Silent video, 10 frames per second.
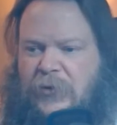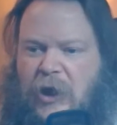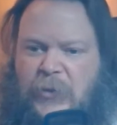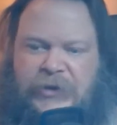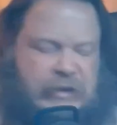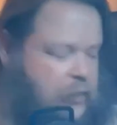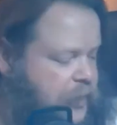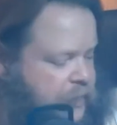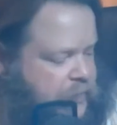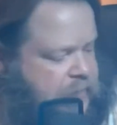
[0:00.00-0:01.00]

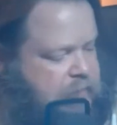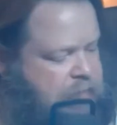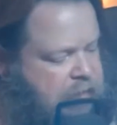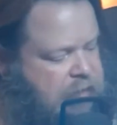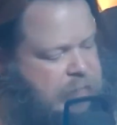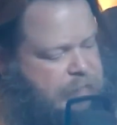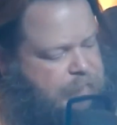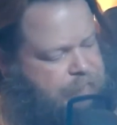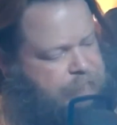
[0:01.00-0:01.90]
commentary on